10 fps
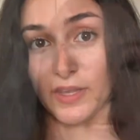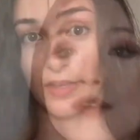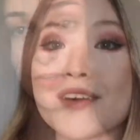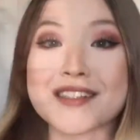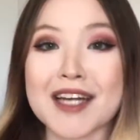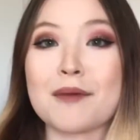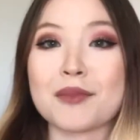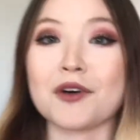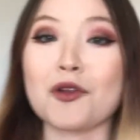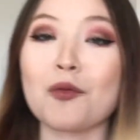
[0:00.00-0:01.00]
For example,
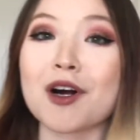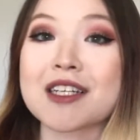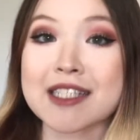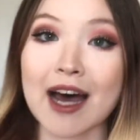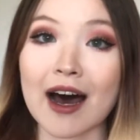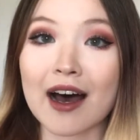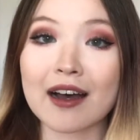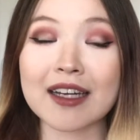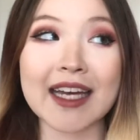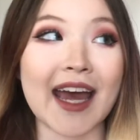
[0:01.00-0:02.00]
the word ta
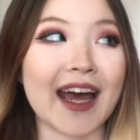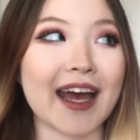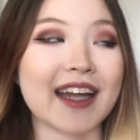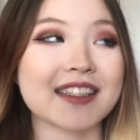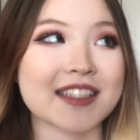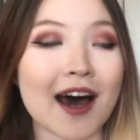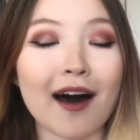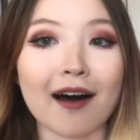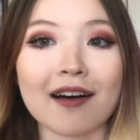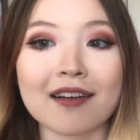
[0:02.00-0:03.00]
and
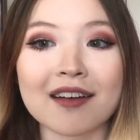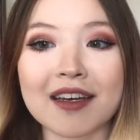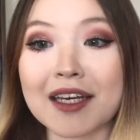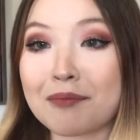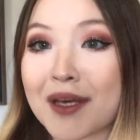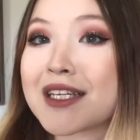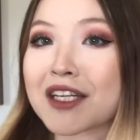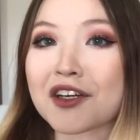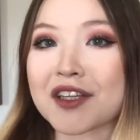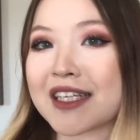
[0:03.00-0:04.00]
ta in Pinyin
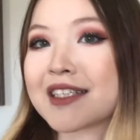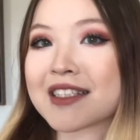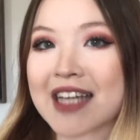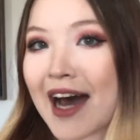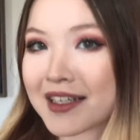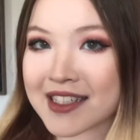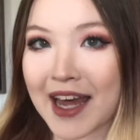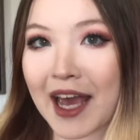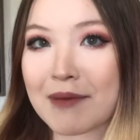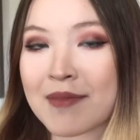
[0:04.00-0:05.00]
look the exact
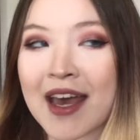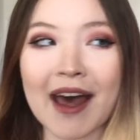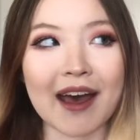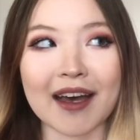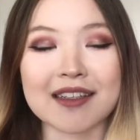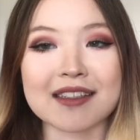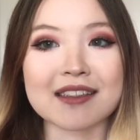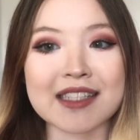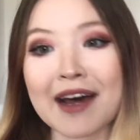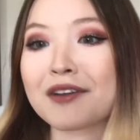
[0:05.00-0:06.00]
same and
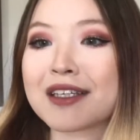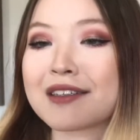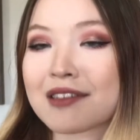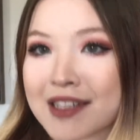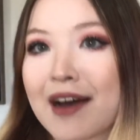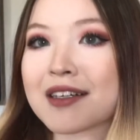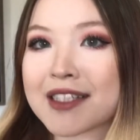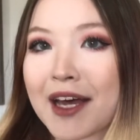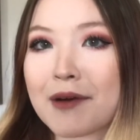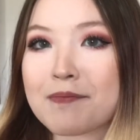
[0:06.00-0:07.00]
sound the exact
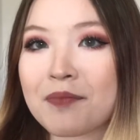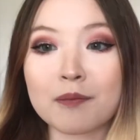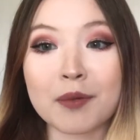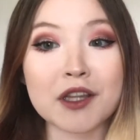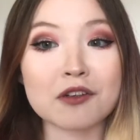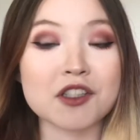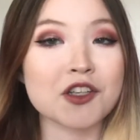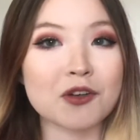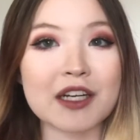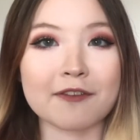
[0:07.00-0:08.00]
same. But there are 2
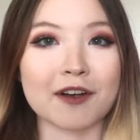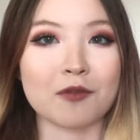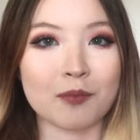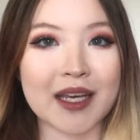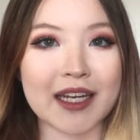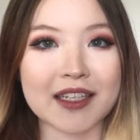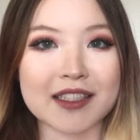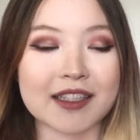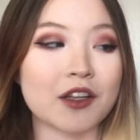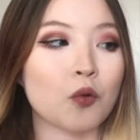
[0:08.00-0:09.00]
different meanings.
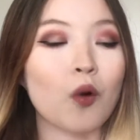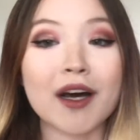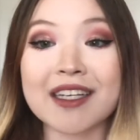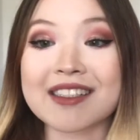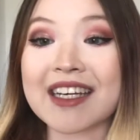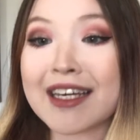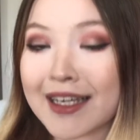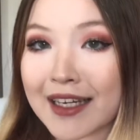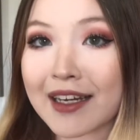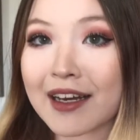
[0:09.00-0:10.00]
One is
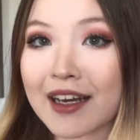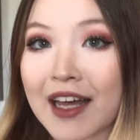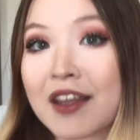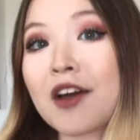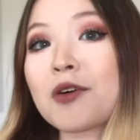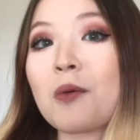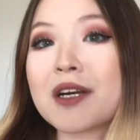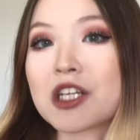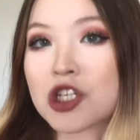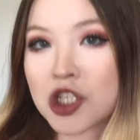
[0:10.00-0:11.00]
he and the other one is
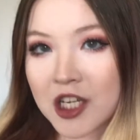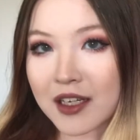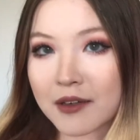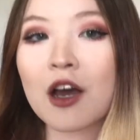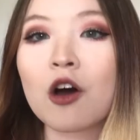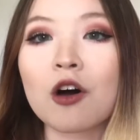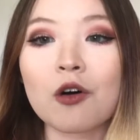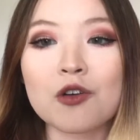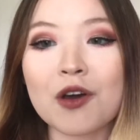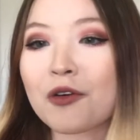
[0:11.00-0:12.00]
she. You
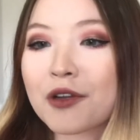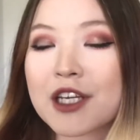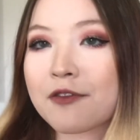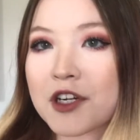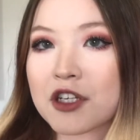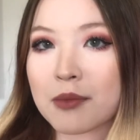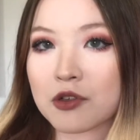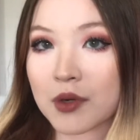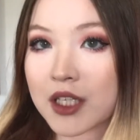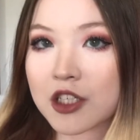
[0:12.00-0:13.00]
can only differentiate
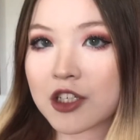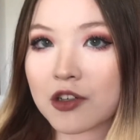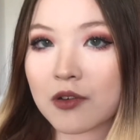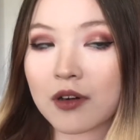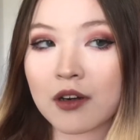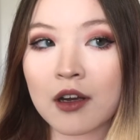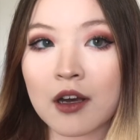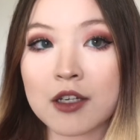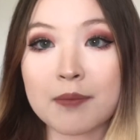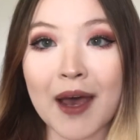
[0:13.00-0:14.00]
between the 2
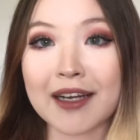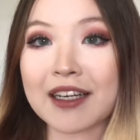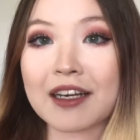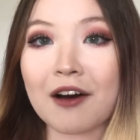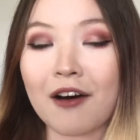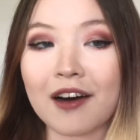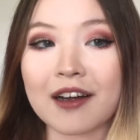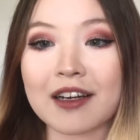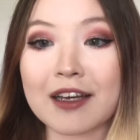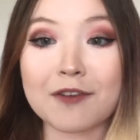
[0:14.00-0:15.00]
depending on
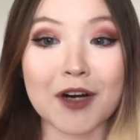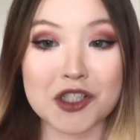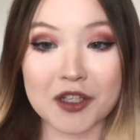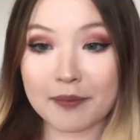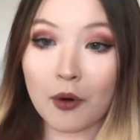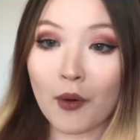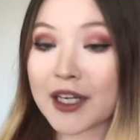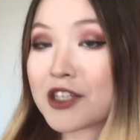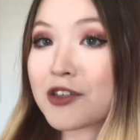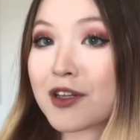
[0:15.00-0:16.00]
if you're actually pointing
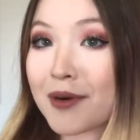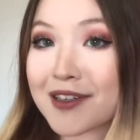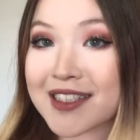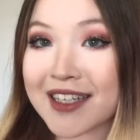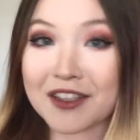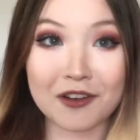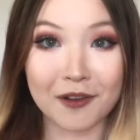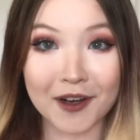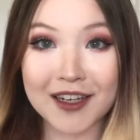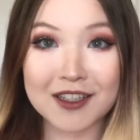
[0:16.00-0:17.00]
to the person or you're
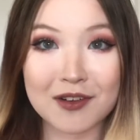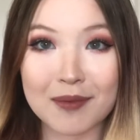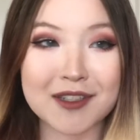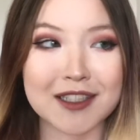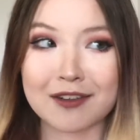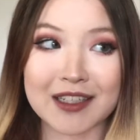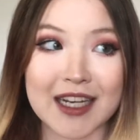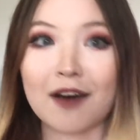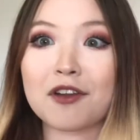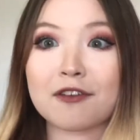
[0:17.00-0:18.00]
looking to the person. You can tell
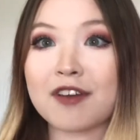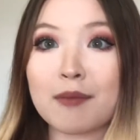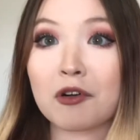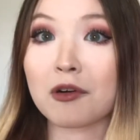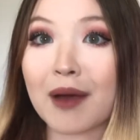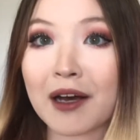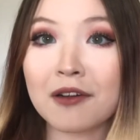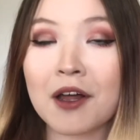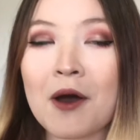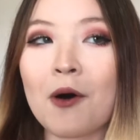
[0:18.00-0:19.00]
if they're female or male,
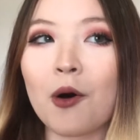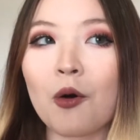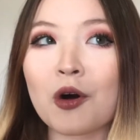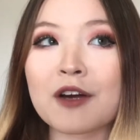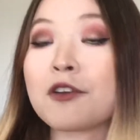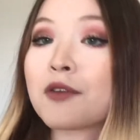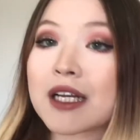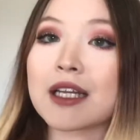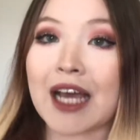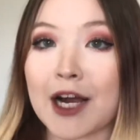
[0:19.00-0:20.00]
or if you're reading the
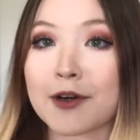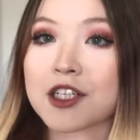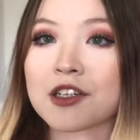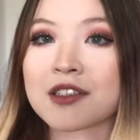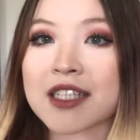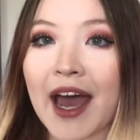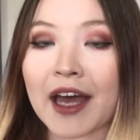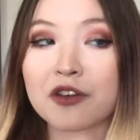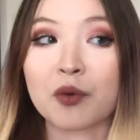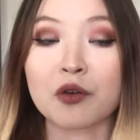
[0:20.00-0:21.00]
characters. And
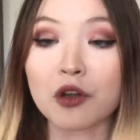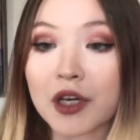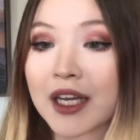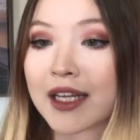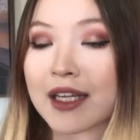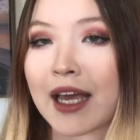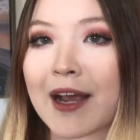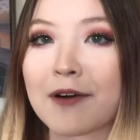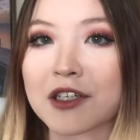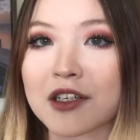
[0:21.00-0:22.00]
when looking at the
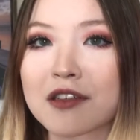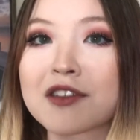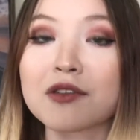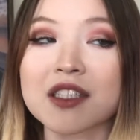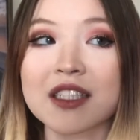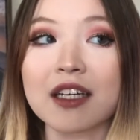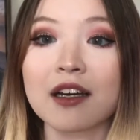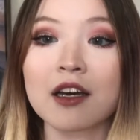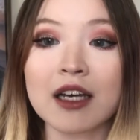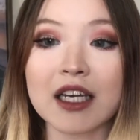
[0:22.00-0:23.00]
characters, you'll see
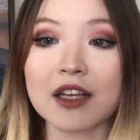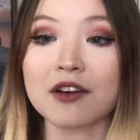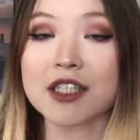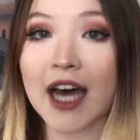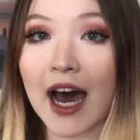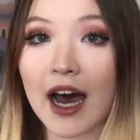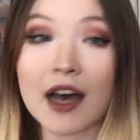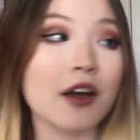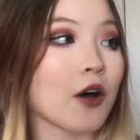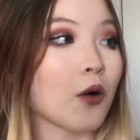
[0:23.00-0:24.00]
either ta
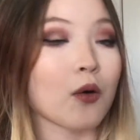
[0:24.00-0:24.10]
or